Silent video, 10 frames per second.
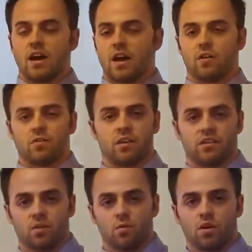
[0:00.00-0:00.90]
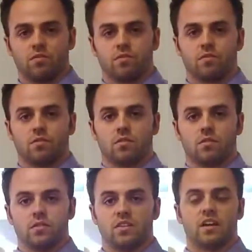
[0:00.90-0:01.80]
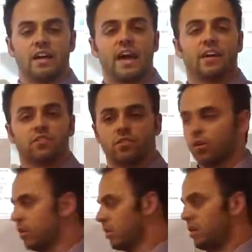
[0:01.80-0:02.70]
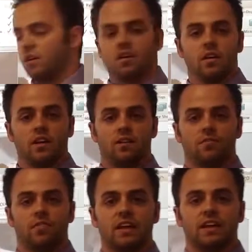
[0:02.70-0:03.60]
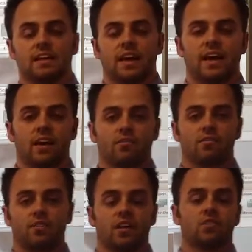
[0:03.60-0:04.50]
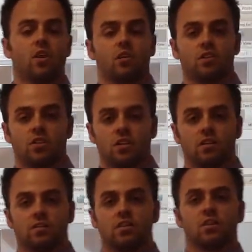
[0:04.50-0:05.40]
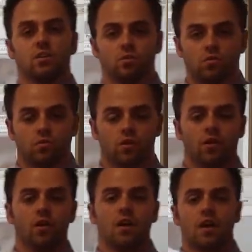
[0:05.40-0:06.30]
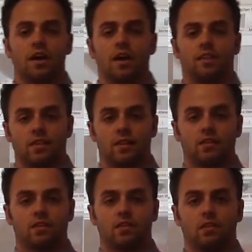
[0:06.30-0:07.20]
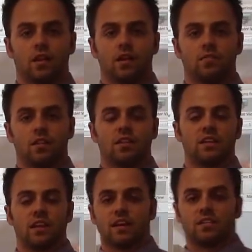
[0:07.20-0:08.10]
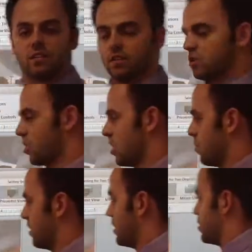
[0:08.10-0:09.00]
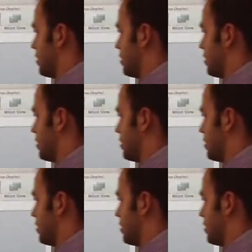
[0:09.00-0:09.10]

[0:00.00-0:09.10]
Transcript: I don't think they would have done as good if they didn't have technology to use. So I think that they did an excellent job on each